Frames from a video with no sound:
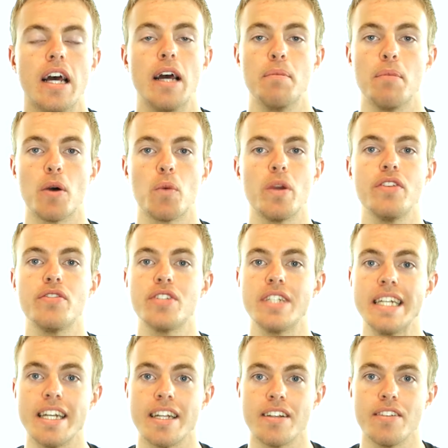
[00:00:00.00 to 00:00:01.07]
But we've
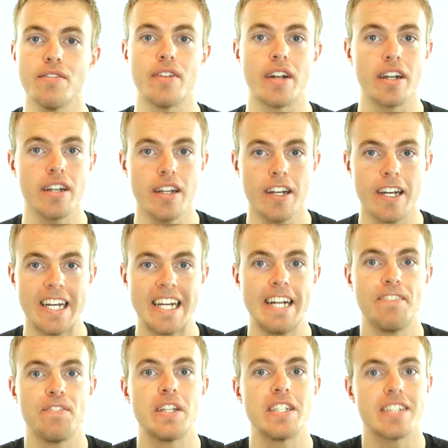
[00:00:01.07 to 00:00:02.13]
seen very
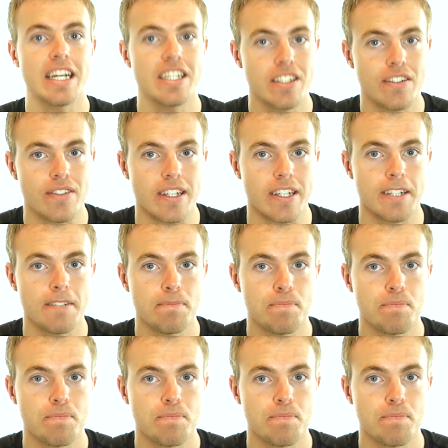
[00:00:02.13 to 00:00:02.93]
decisively,